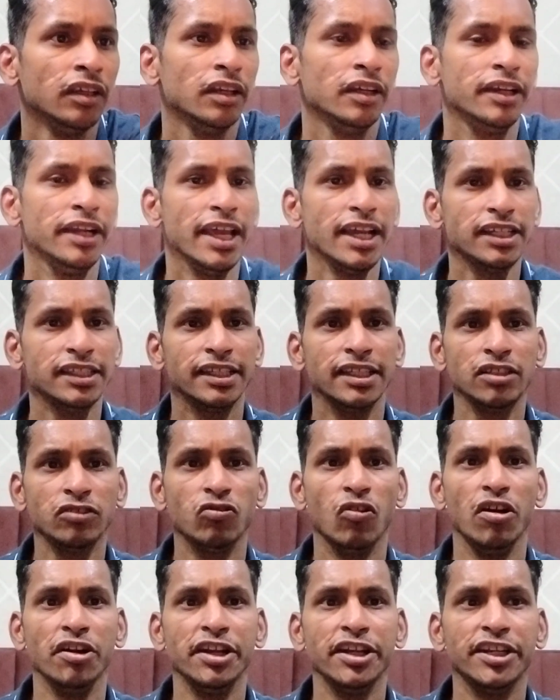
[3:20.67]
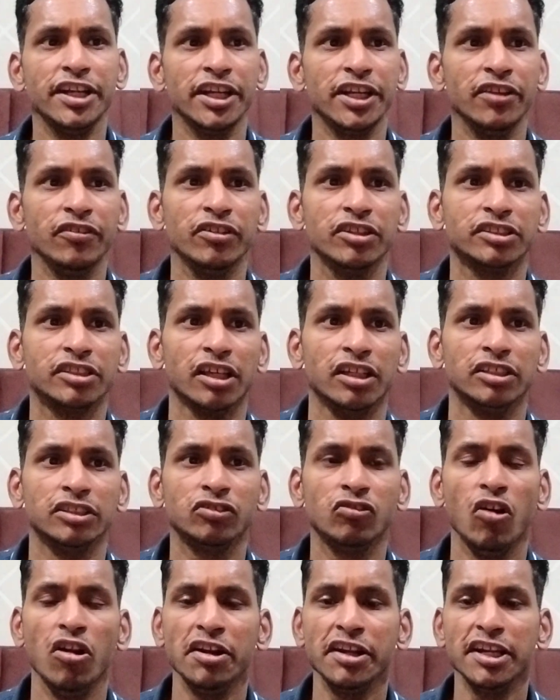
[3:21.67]
Next is quantitative
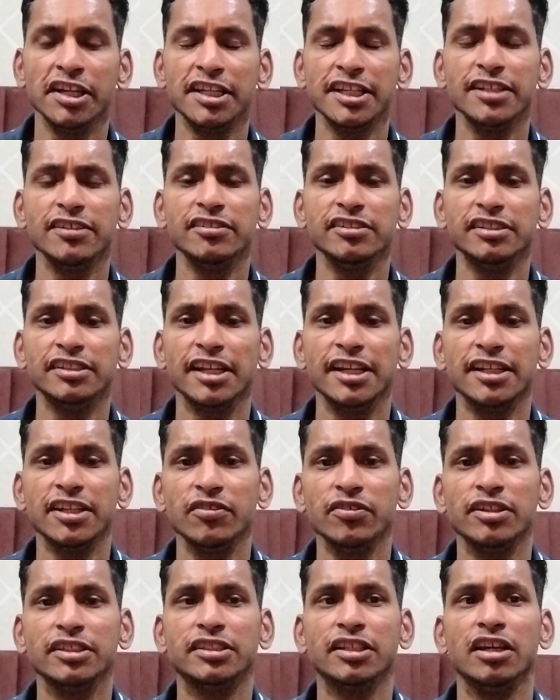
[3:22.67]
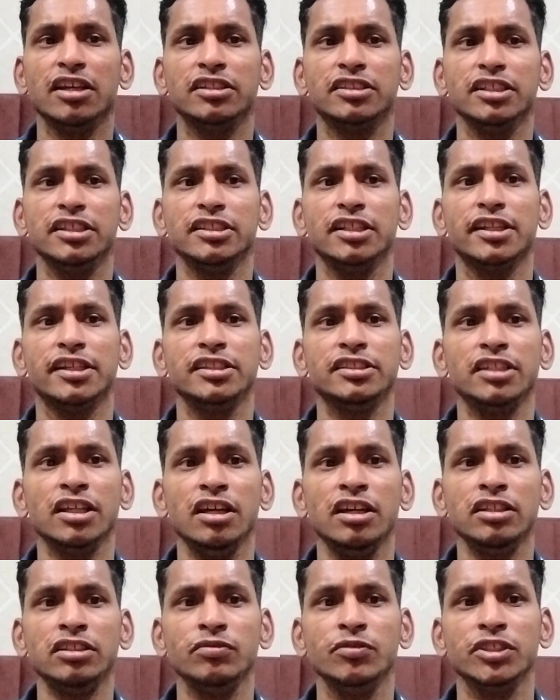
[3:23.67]
research. Quantitative research is a
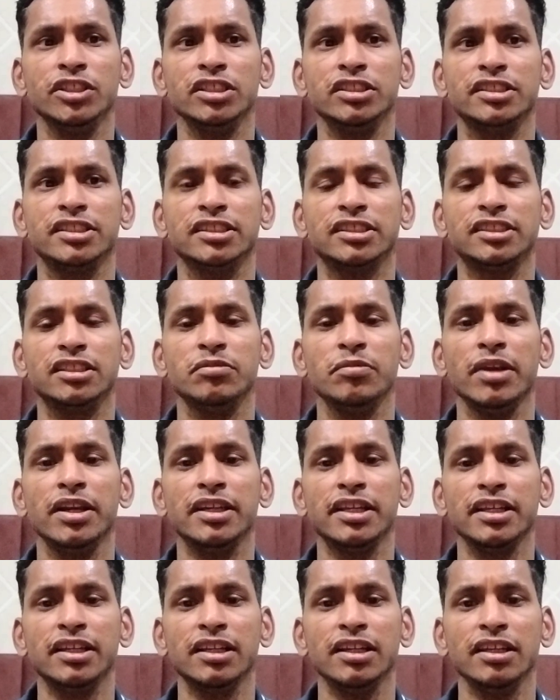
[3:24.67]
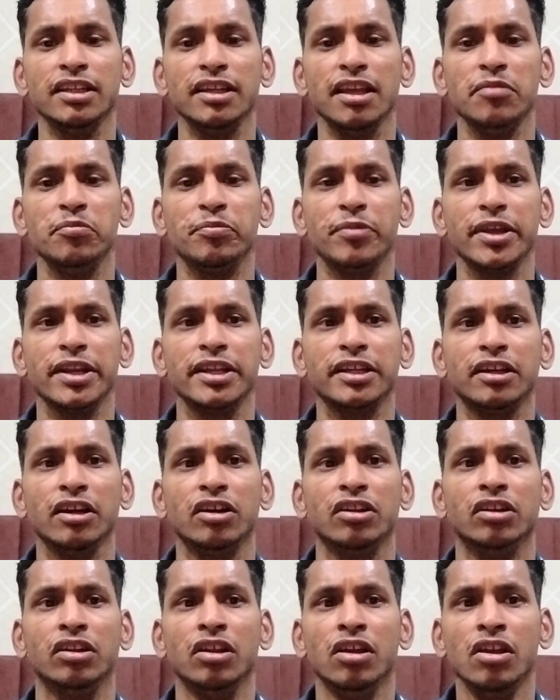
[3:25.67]
research which is systematically
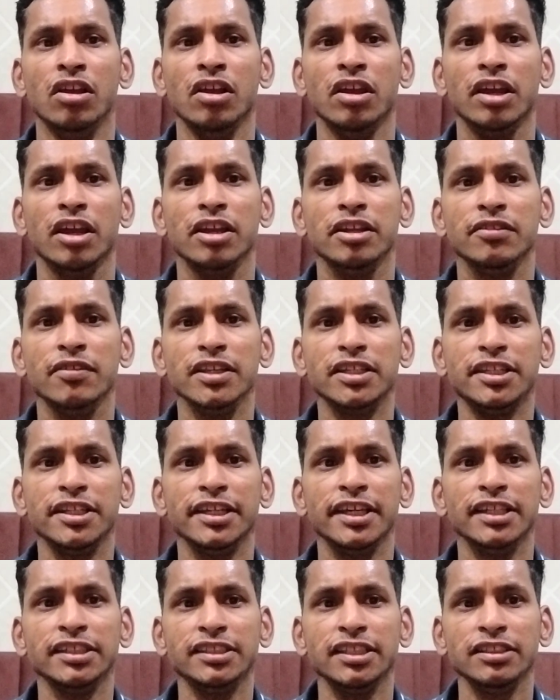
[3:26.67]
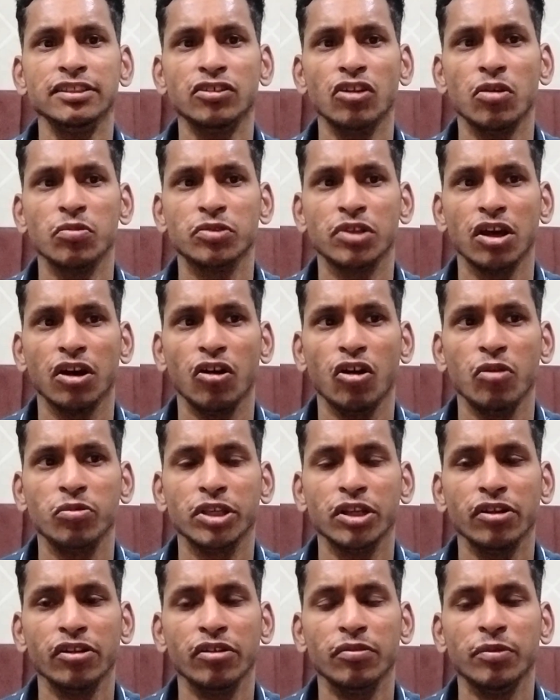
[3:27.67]
empirical. Investigations of the
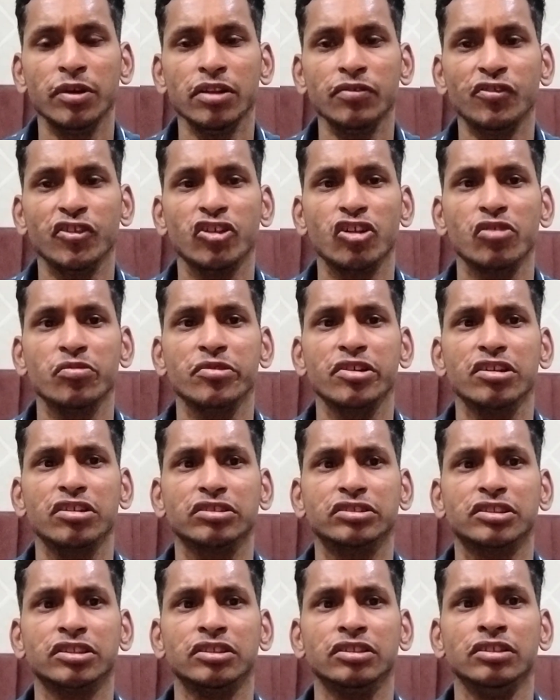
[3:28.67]
observable phenomena